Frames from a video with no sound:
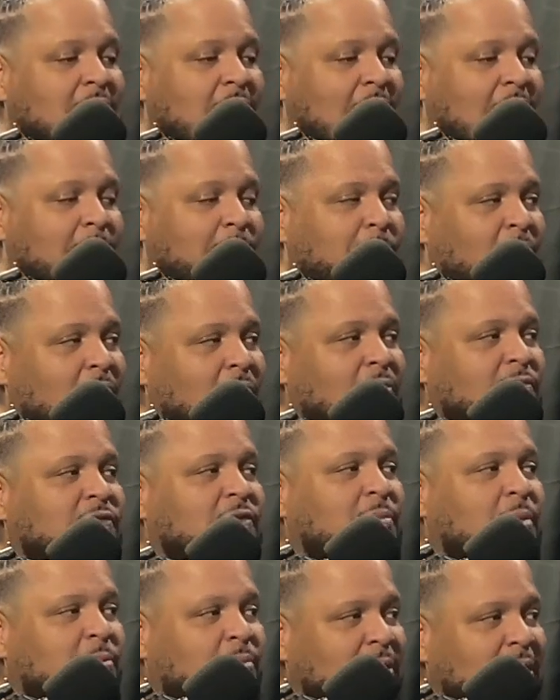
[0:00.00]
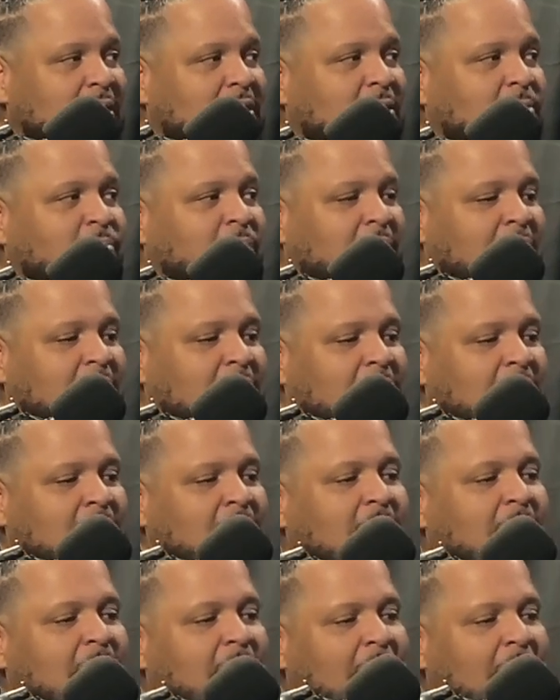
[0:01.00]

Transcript: I bought them from a place of pain,